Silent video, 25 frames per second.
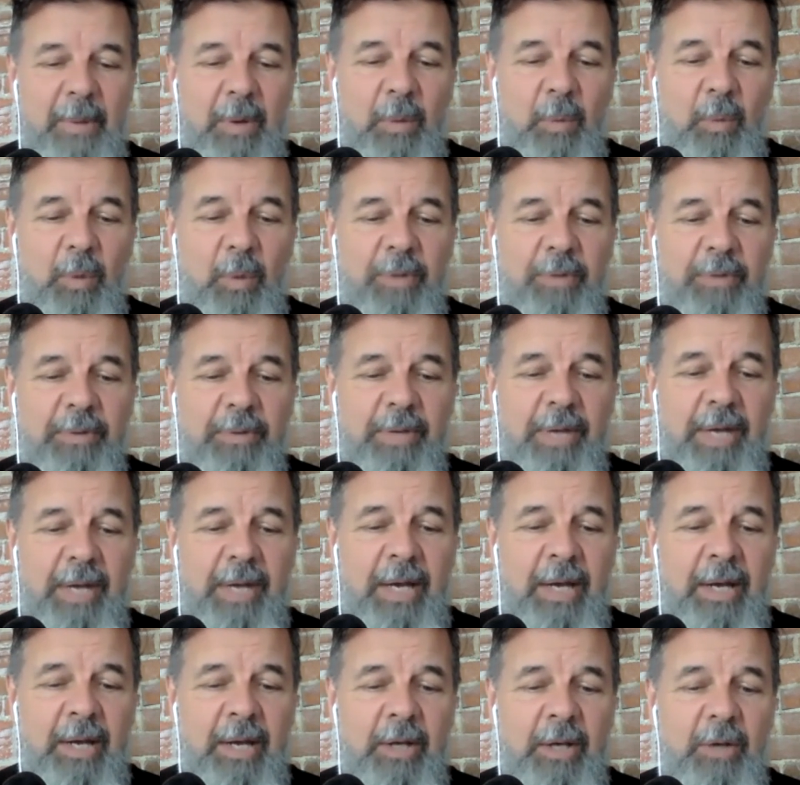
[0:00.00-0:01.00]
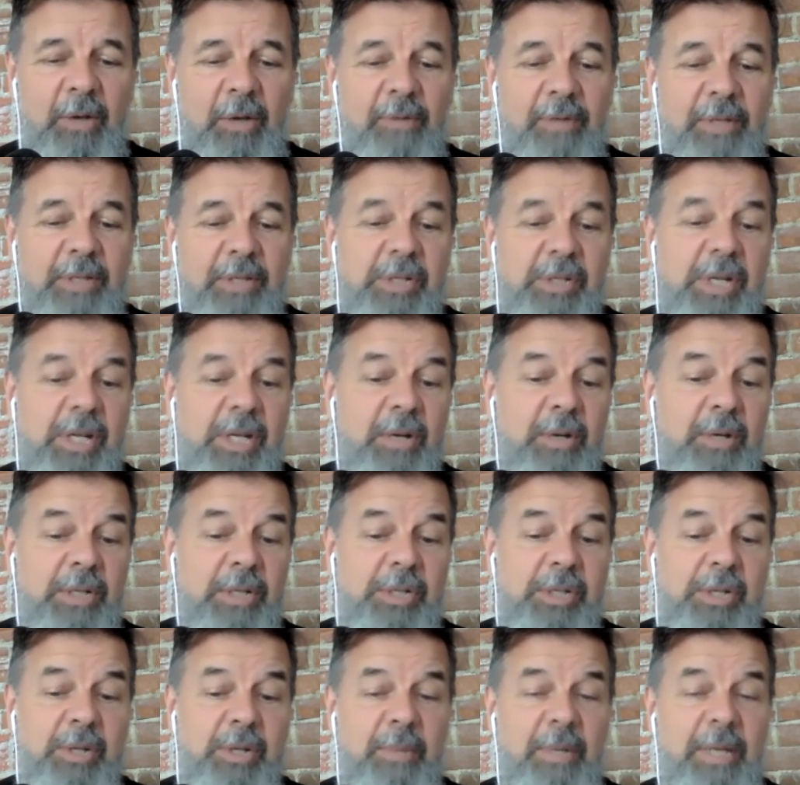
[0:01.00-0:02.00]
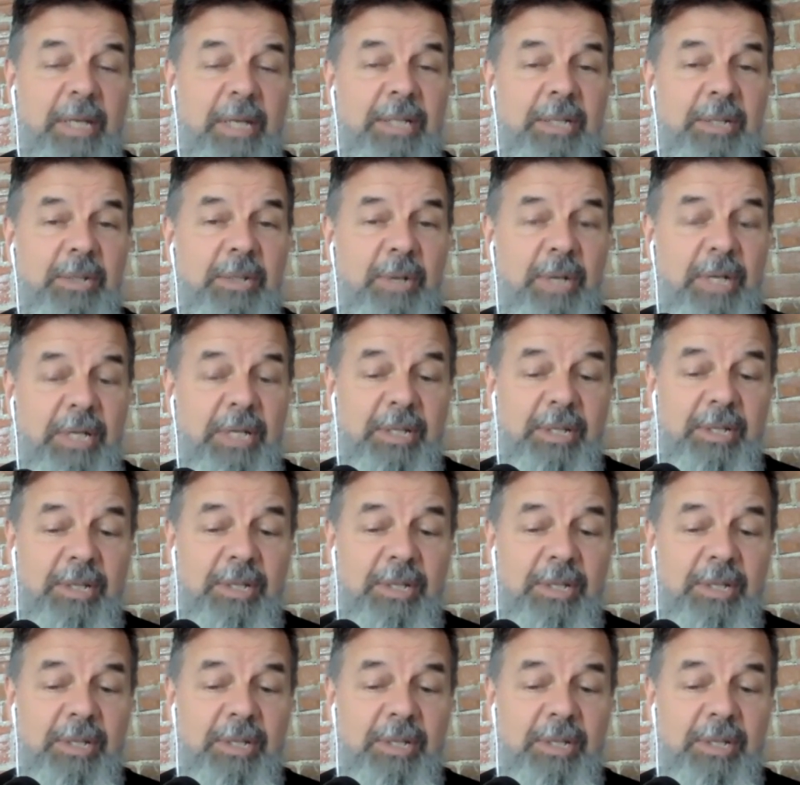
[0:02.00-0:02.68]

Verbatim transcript: with uh, University Christian Ministries.